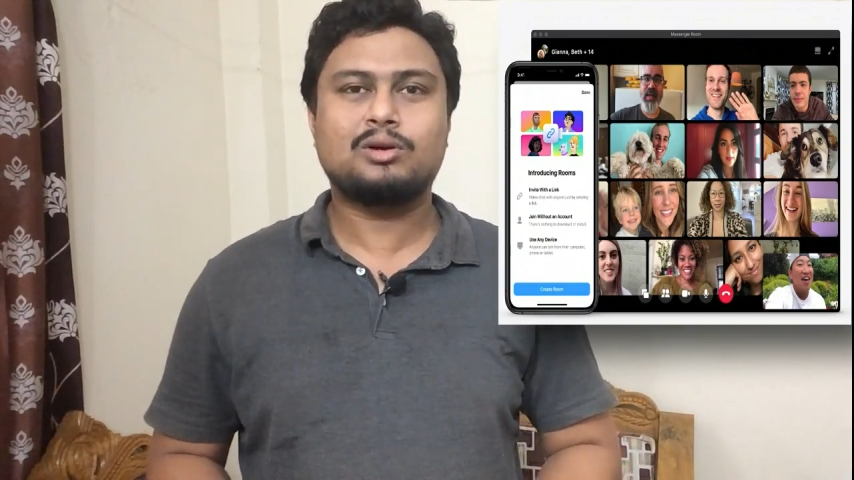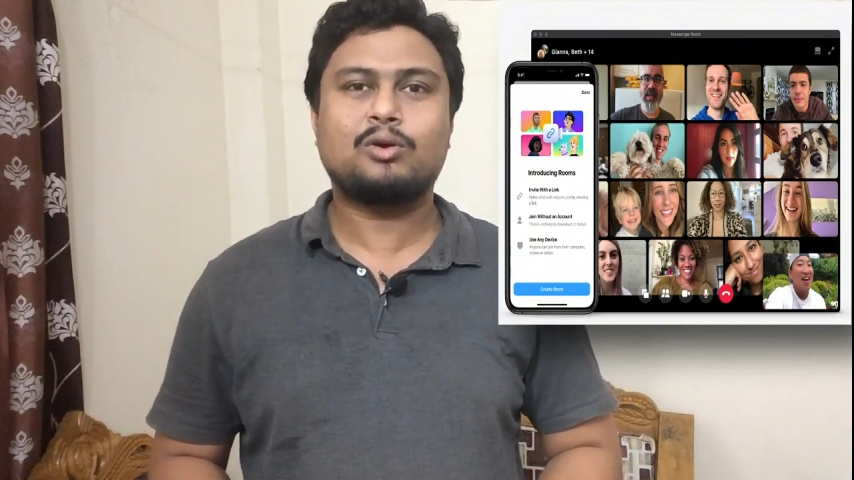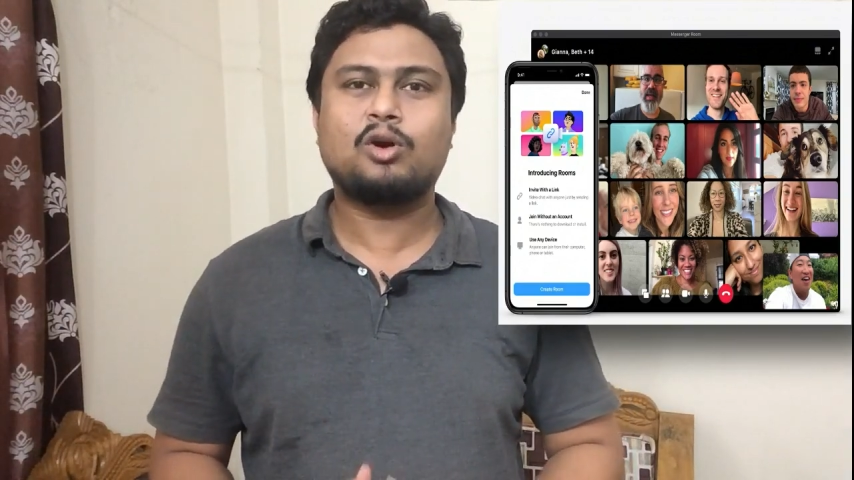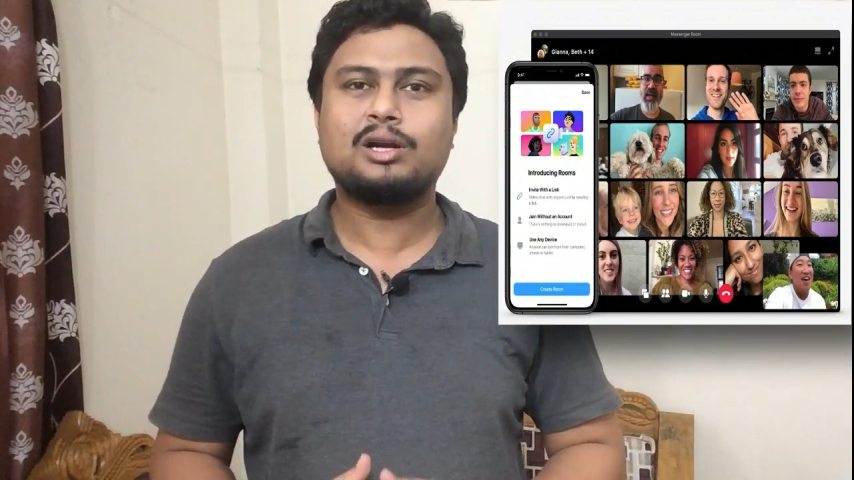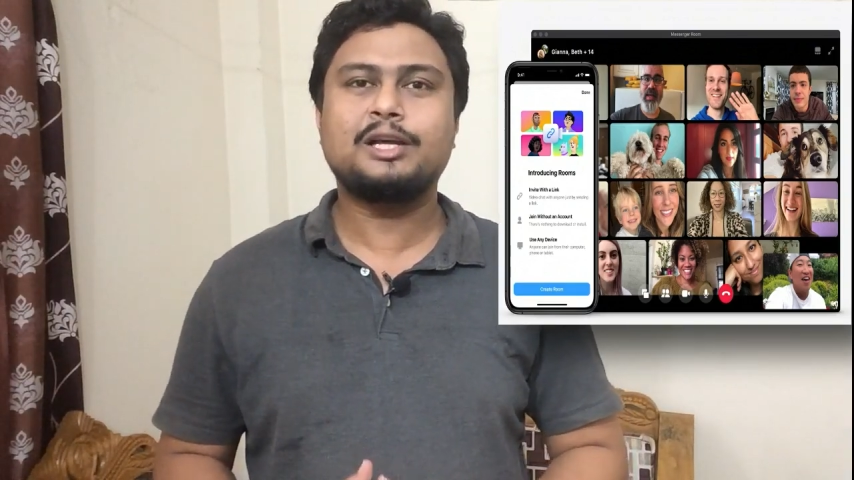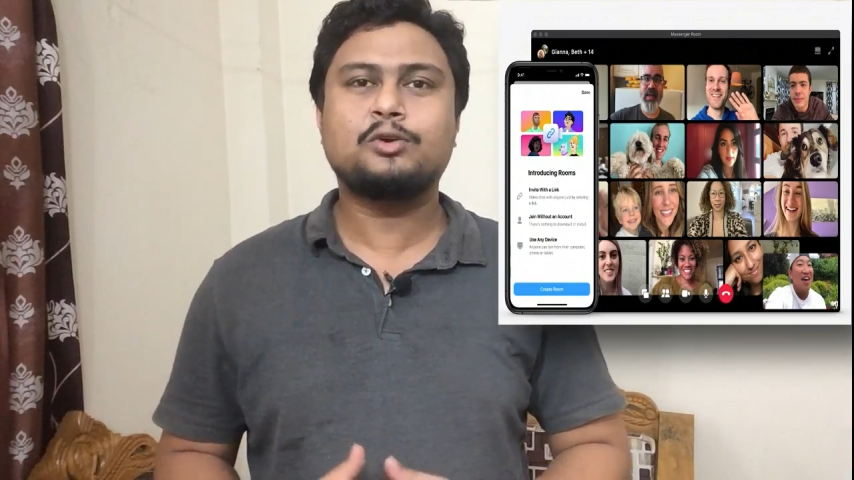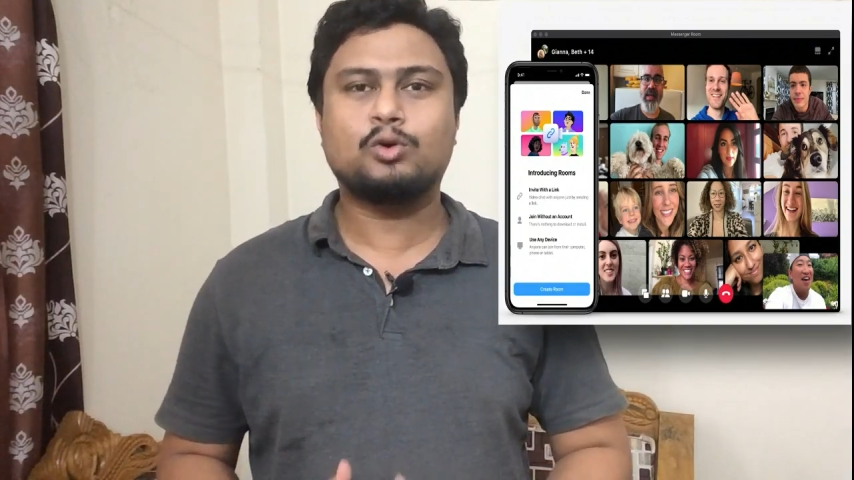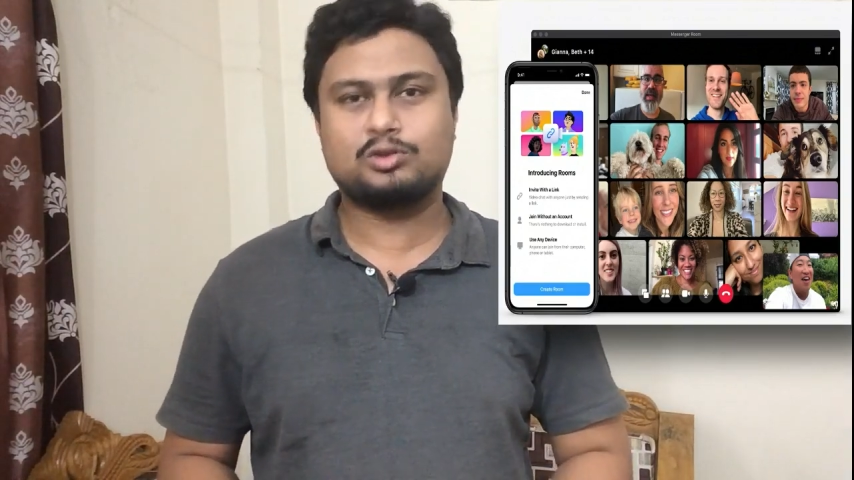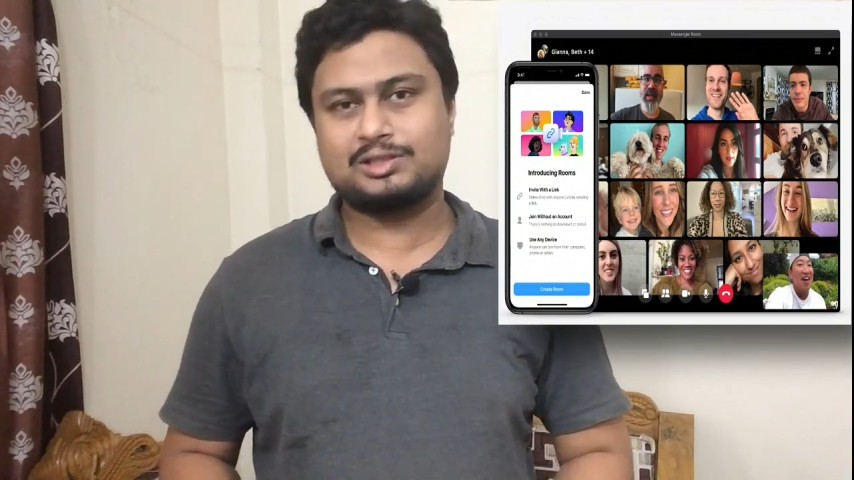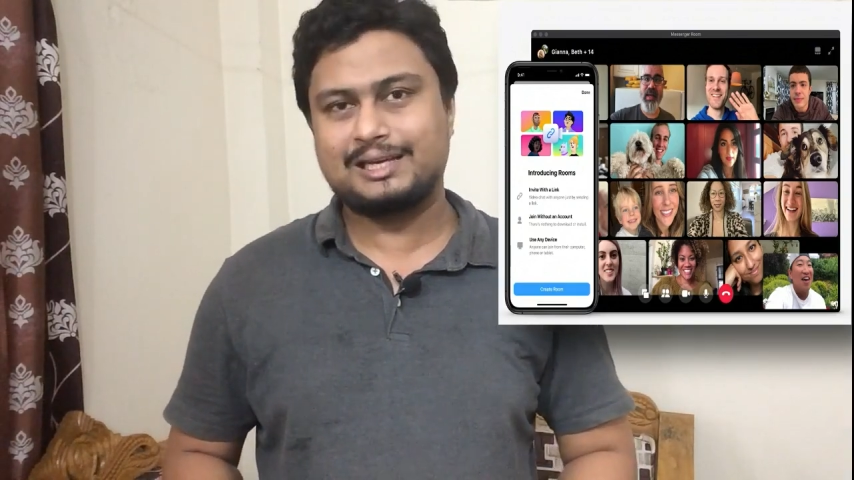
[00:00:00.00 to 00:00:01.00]
only
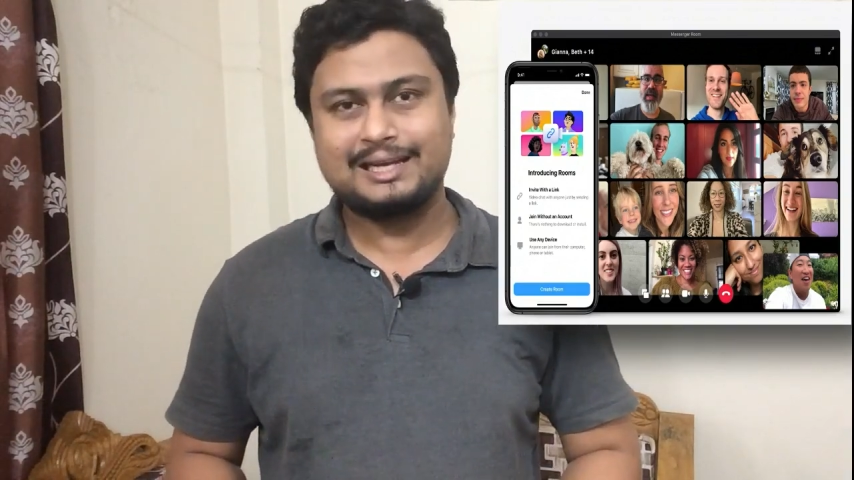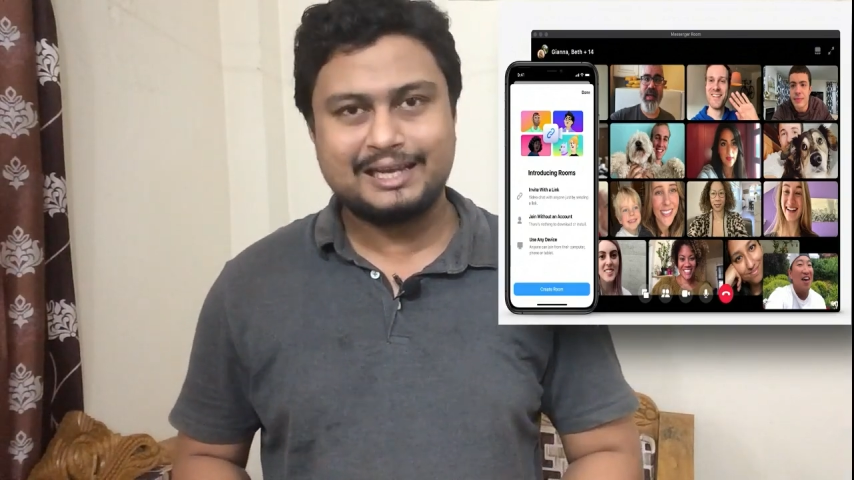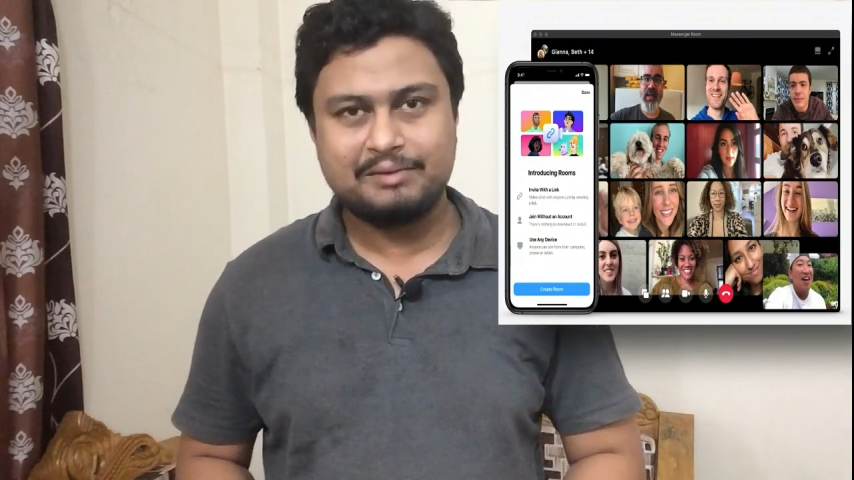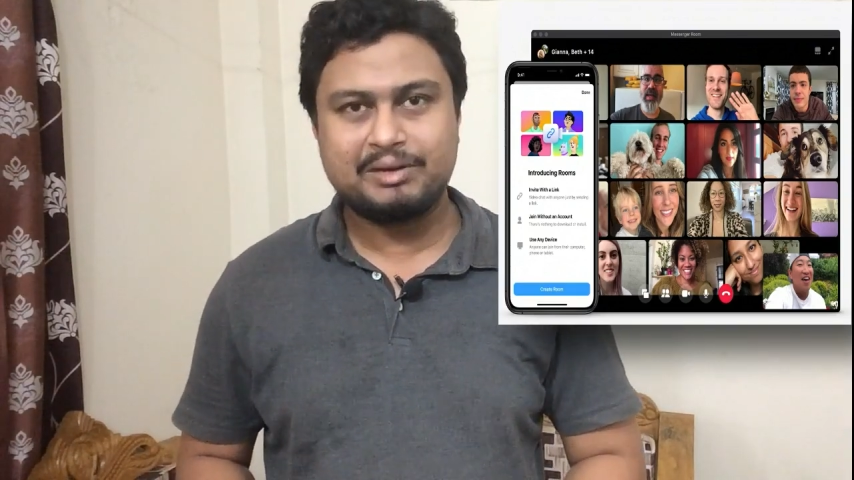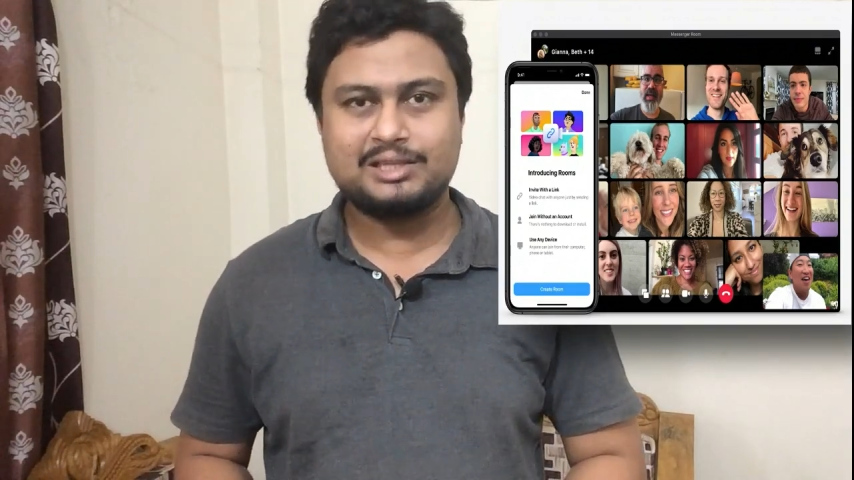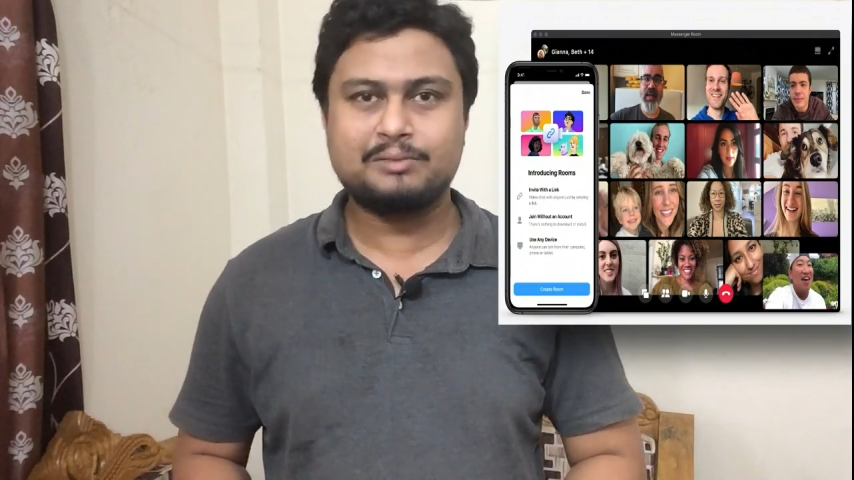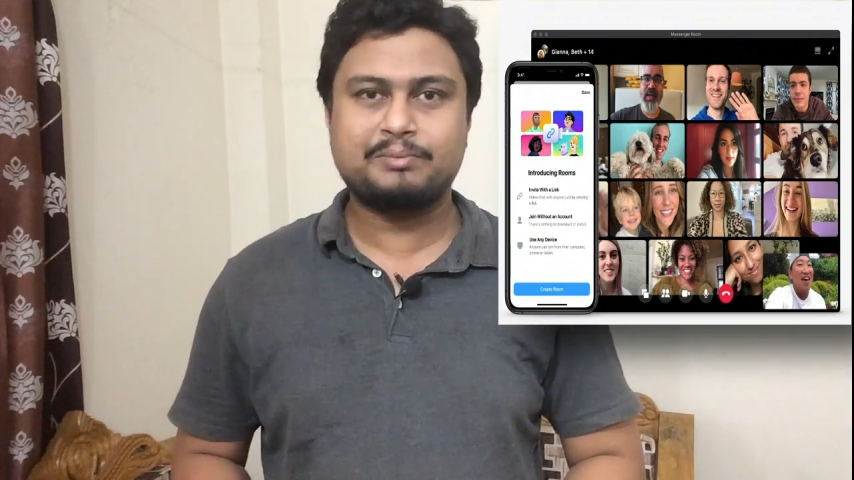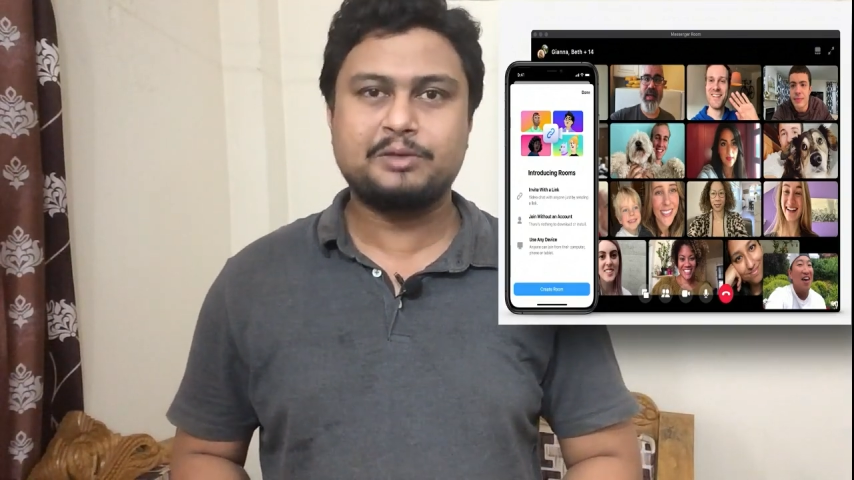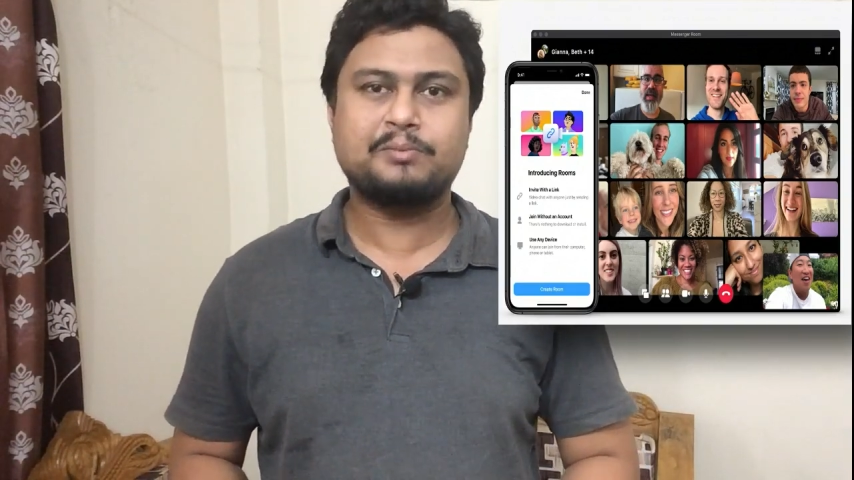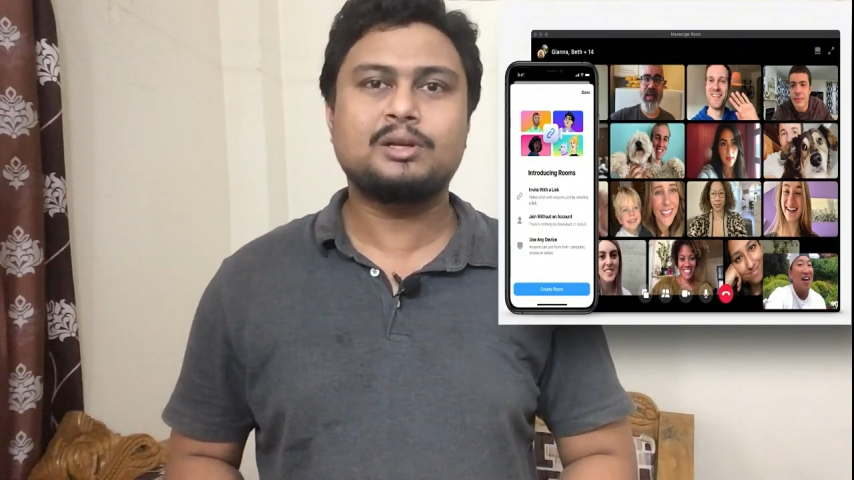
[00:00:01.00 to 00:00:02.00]
host can invite the
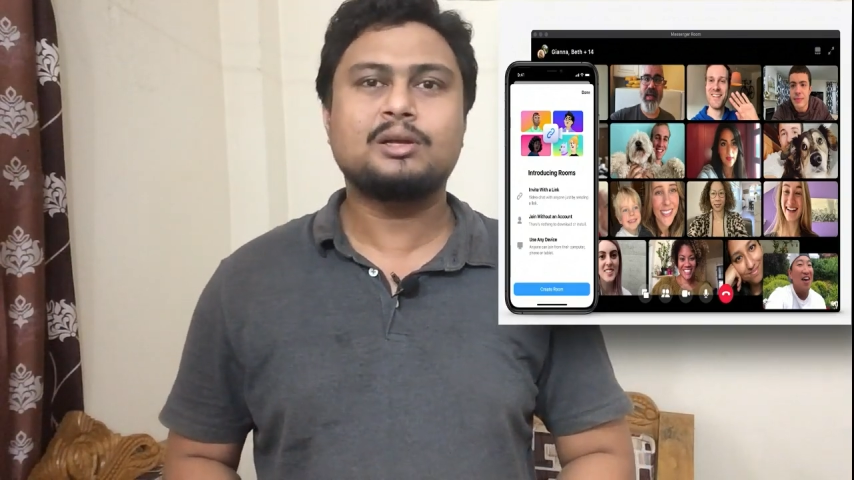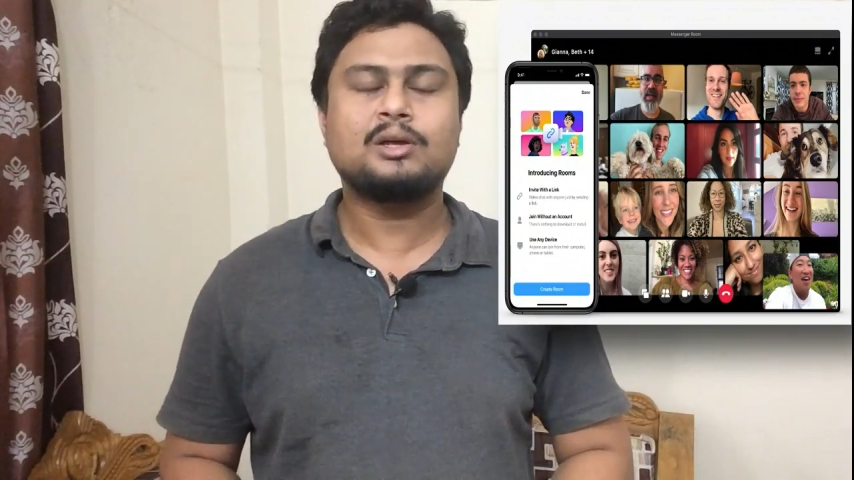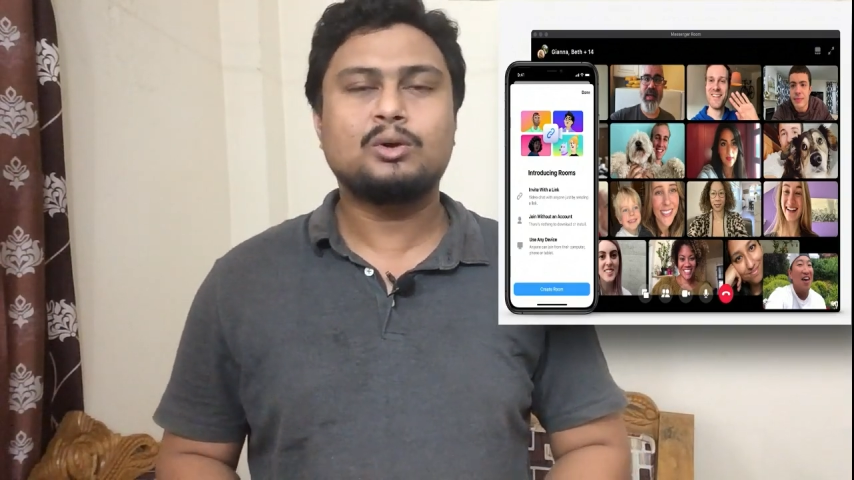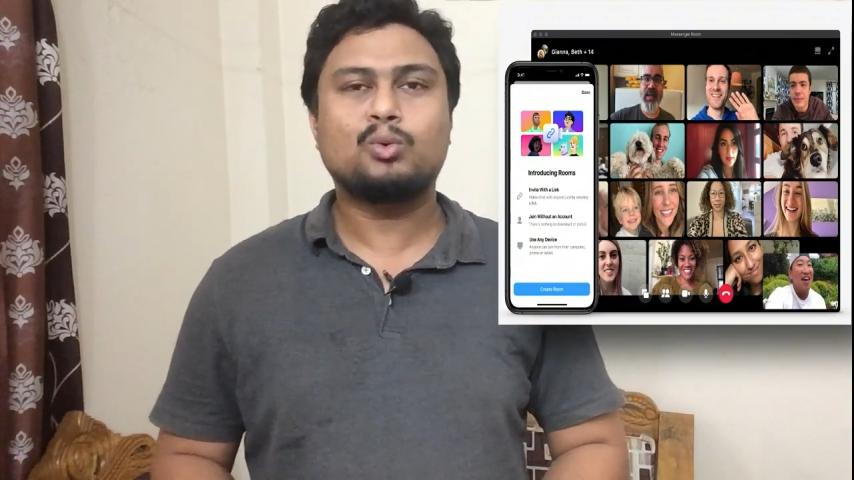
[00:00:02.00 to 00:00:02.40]
people